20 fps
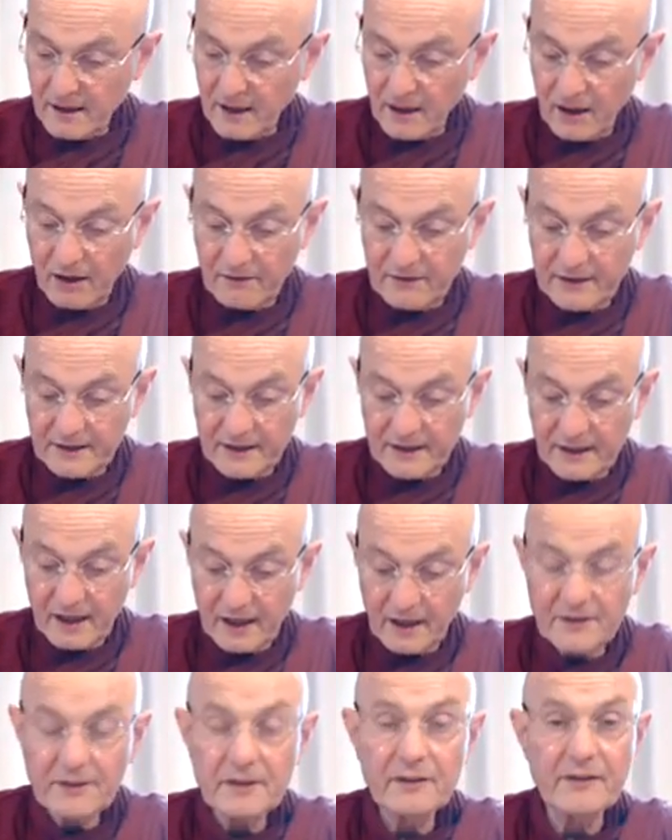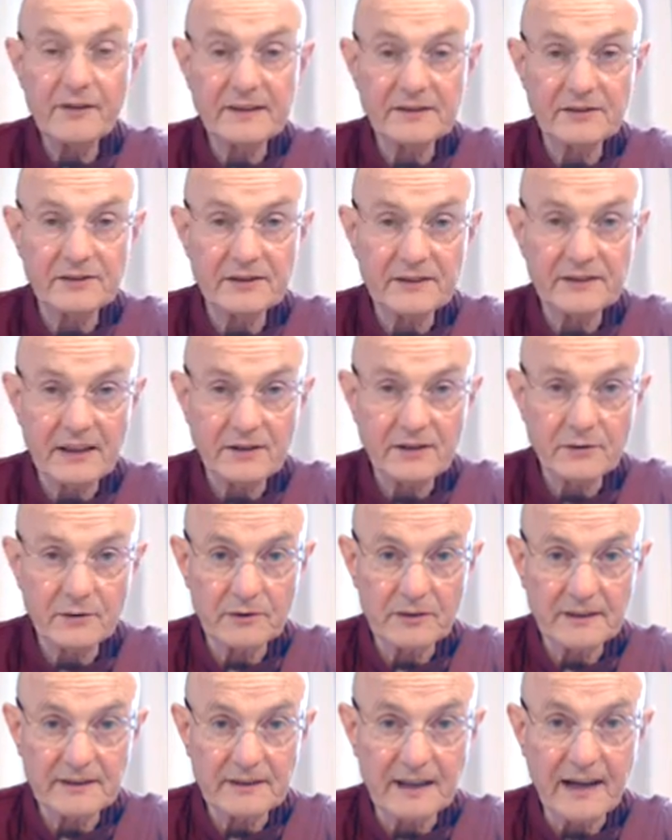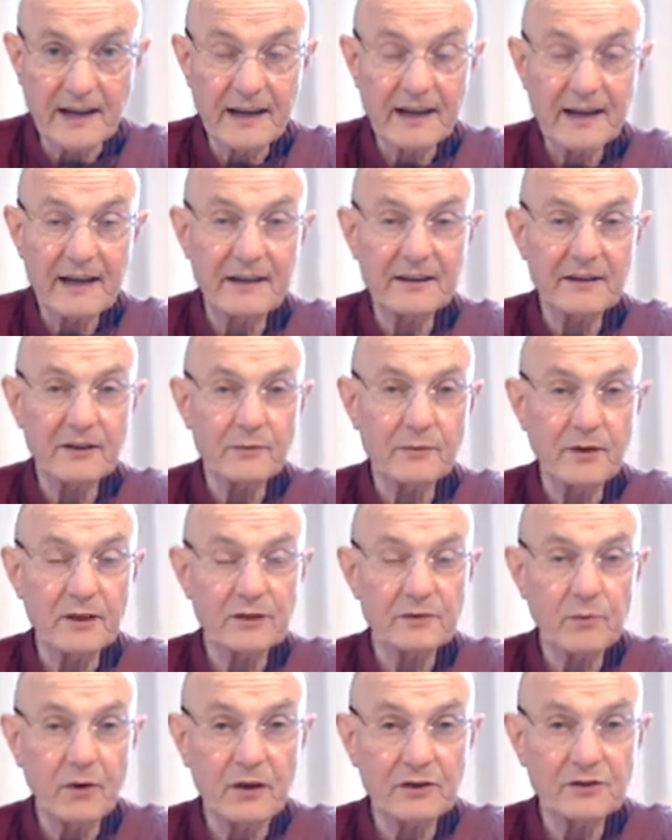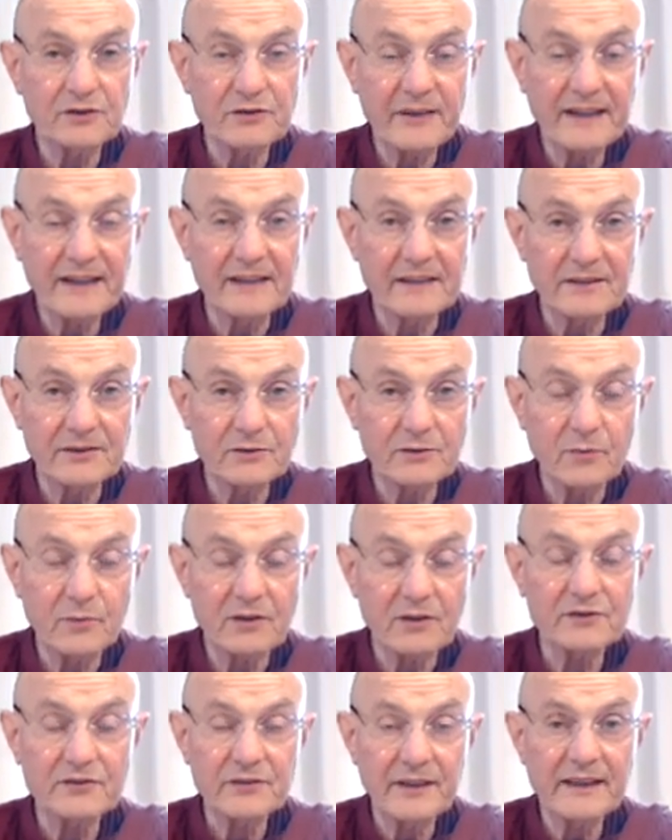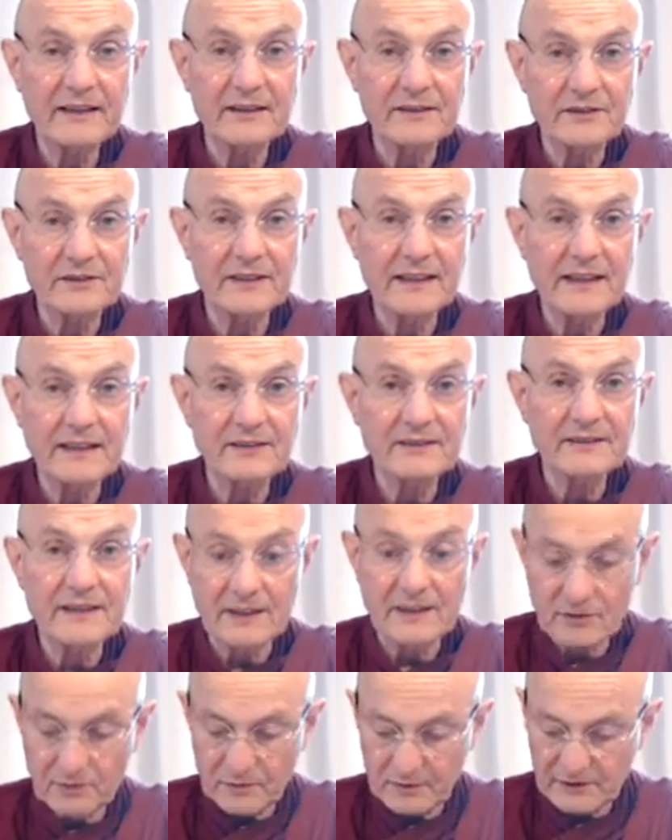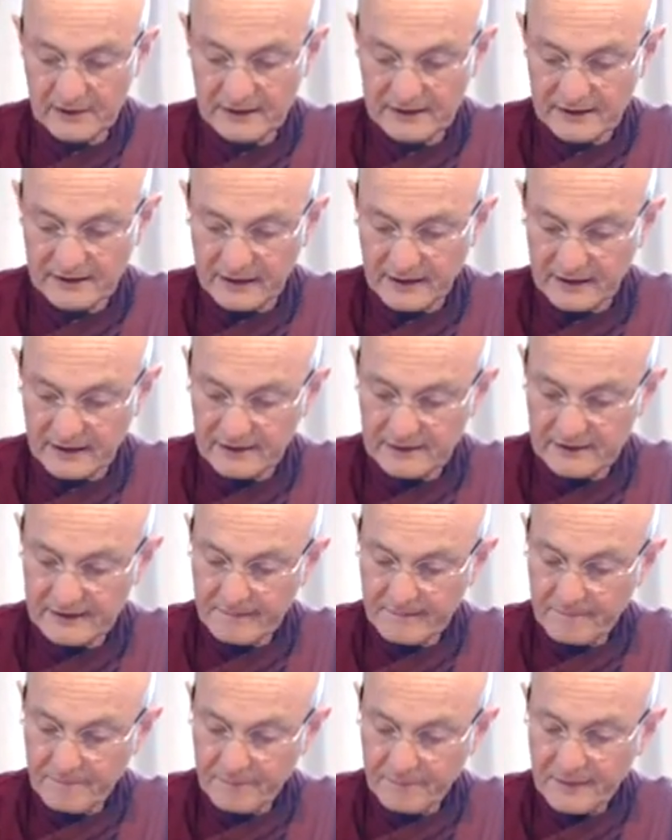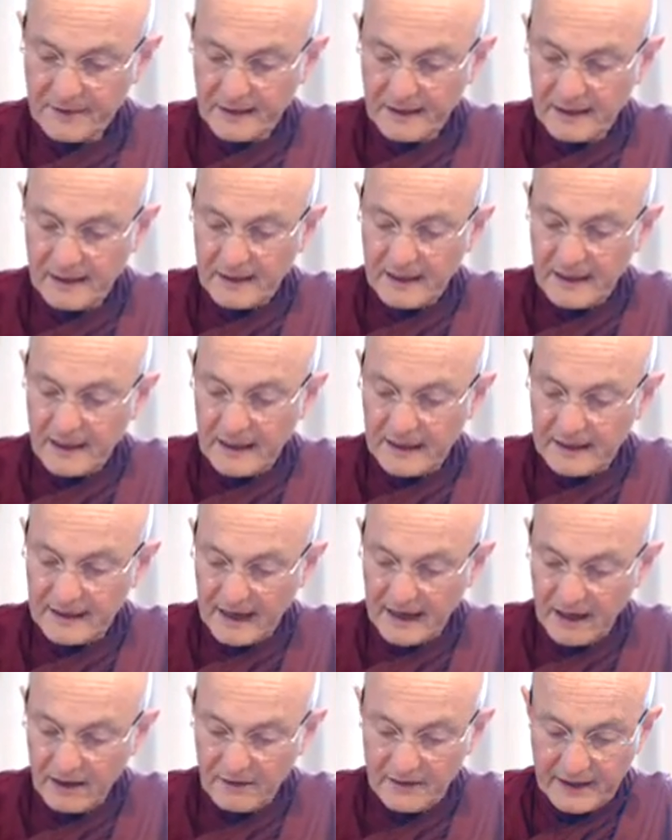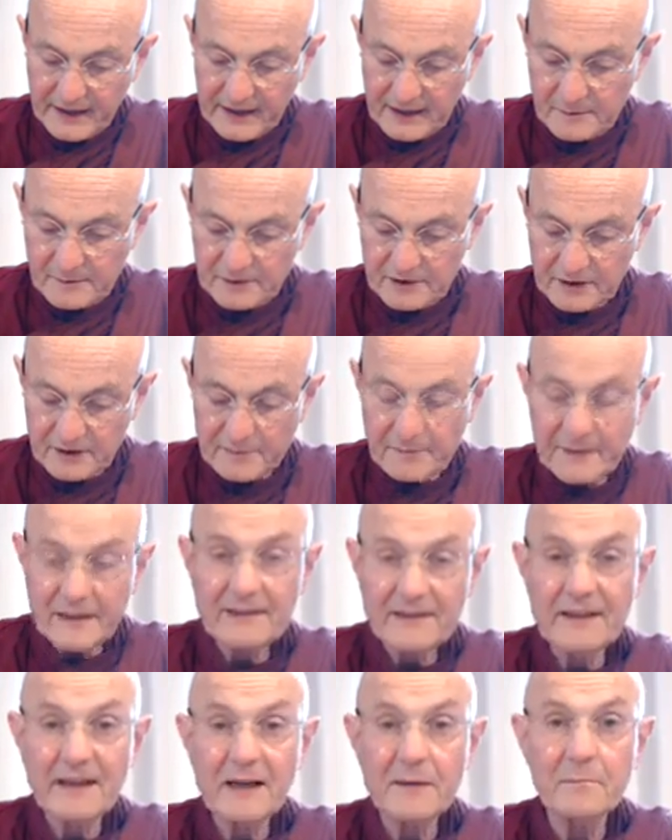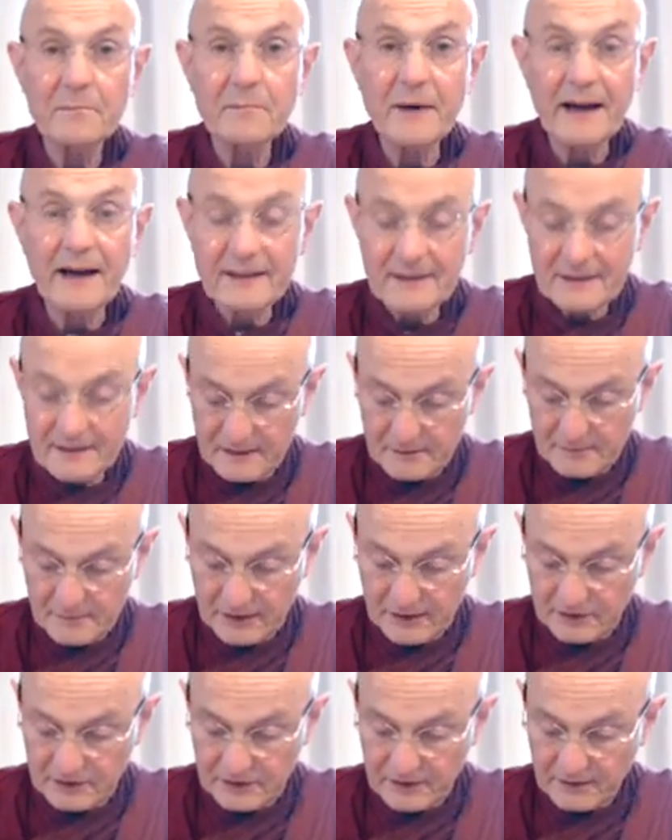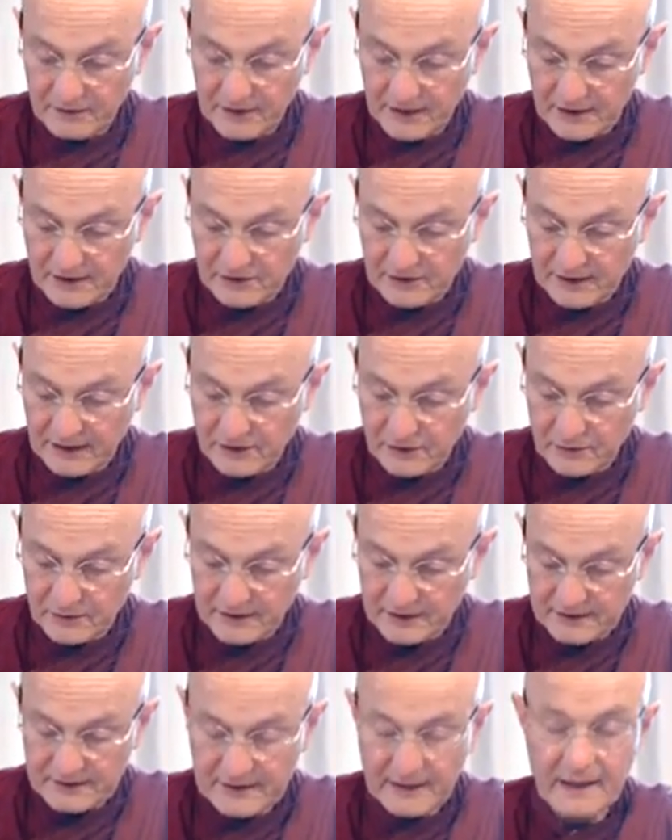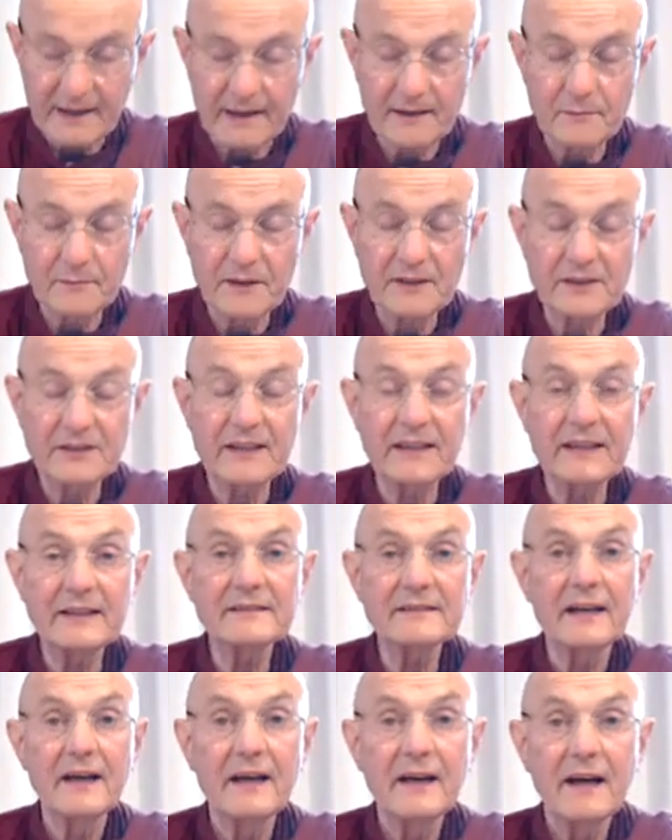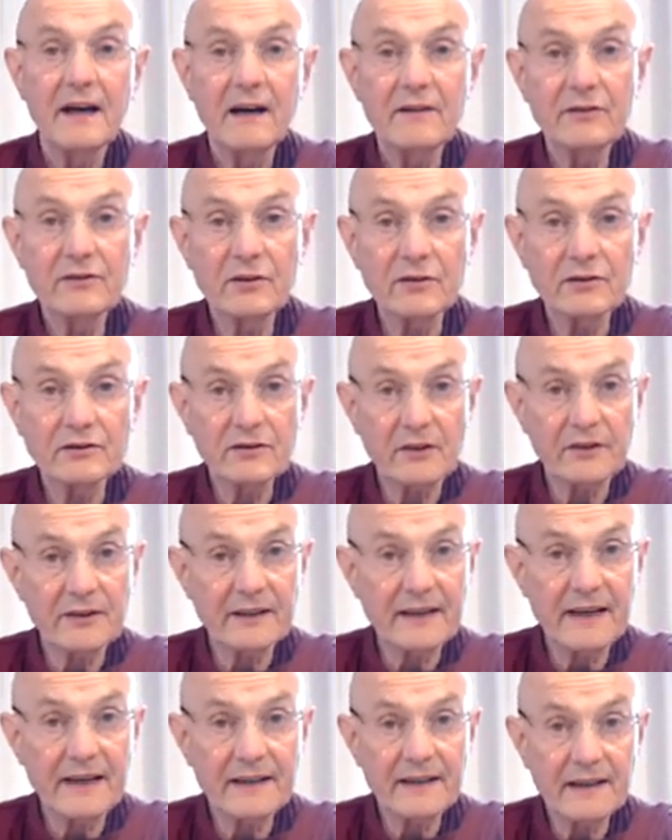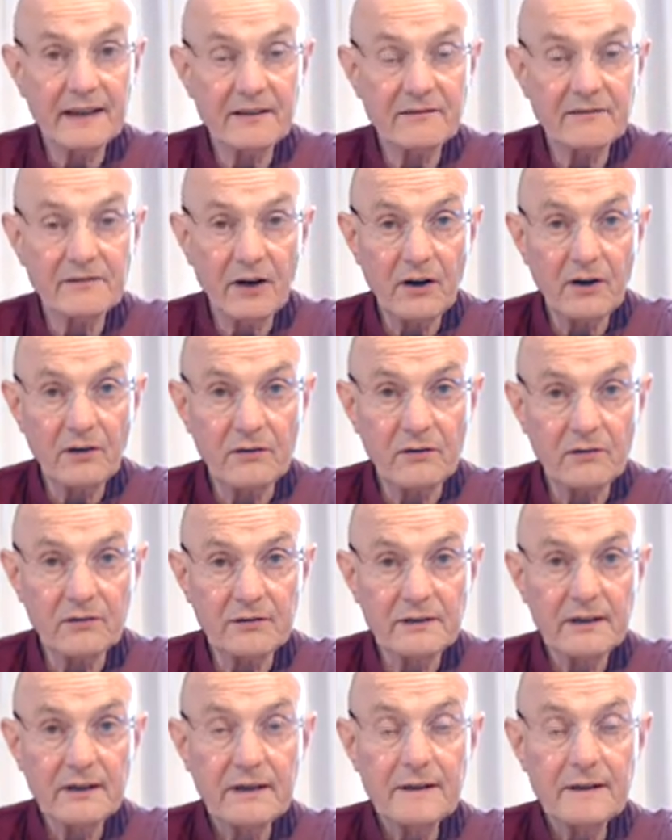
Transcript: of an unarisen sensual desire. In other words, what triggers these sensual desires, and how there comes to be the abandonment of these sensual desire, which is, of course, not getting involved.